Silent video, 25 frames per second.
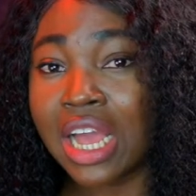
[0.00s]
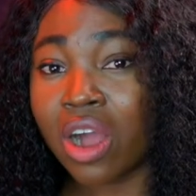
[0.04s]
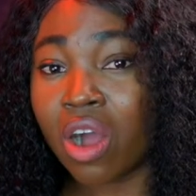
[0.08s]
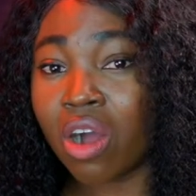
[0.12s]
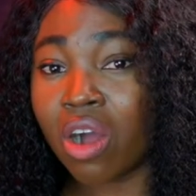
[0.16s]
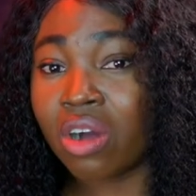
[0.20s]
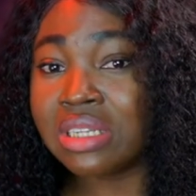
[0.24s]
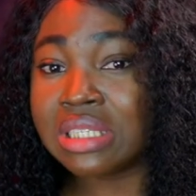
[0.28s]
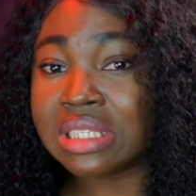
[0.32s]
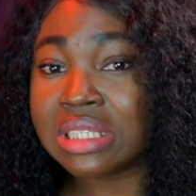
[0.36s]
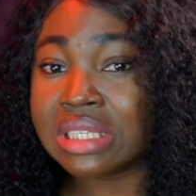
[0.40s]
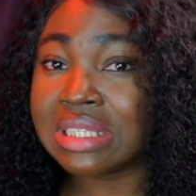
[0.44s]

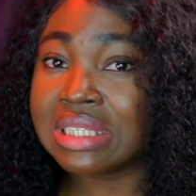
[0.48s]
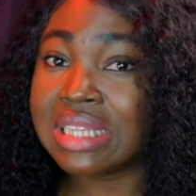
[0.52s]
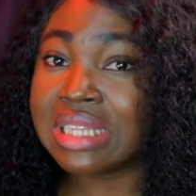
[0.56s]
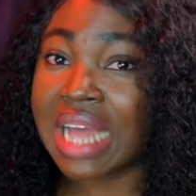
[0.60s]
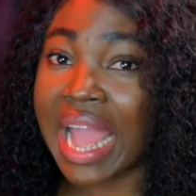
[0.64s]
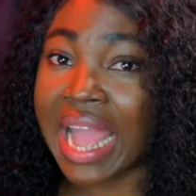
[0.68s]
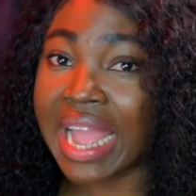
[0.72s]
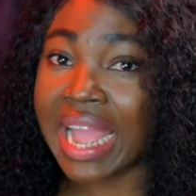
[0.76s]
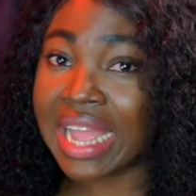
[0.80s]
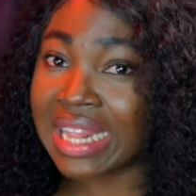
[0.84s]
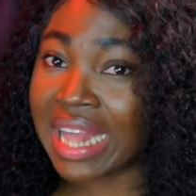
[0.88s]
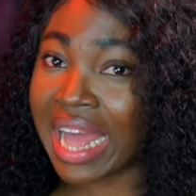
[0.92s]
on the
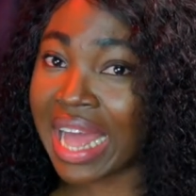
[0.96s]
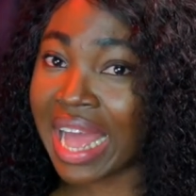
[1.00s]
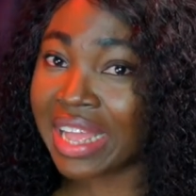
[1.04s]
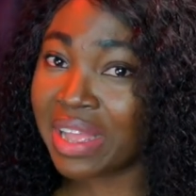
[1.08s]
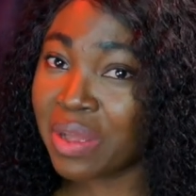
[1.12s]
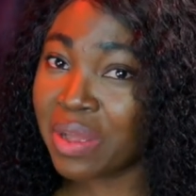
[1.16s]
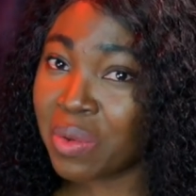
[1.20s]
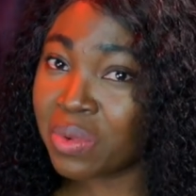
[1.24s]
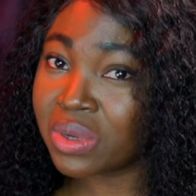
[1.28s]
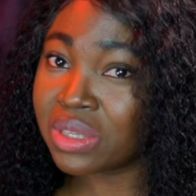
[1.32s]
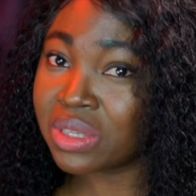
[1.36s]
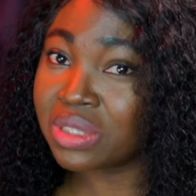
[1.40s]
day that
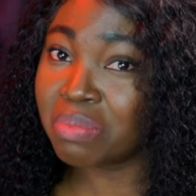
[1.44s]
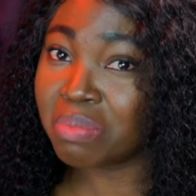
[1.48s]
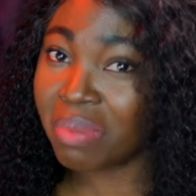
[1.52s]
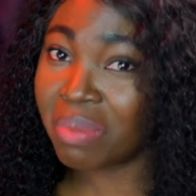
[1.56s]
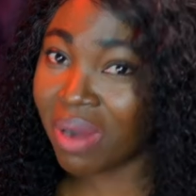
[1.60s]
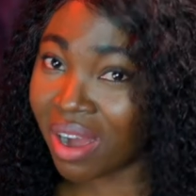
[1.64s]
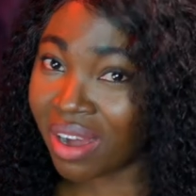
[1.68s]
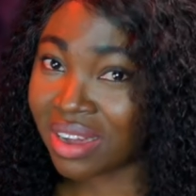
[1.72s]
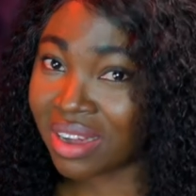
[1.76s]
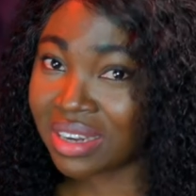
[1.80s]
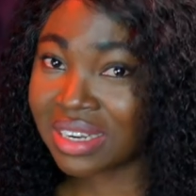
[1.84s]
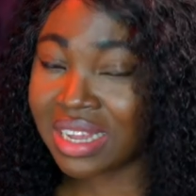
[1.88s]
he was
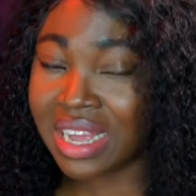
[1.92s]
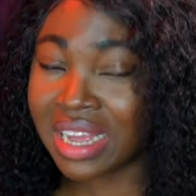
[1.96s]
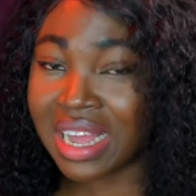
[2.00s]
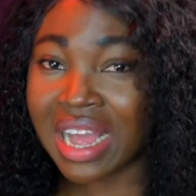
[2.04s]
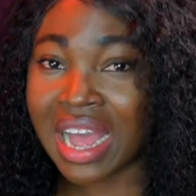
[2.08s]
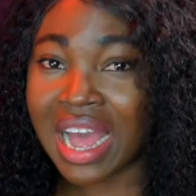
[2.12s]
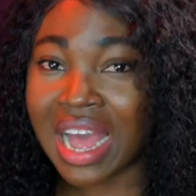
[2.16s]
born,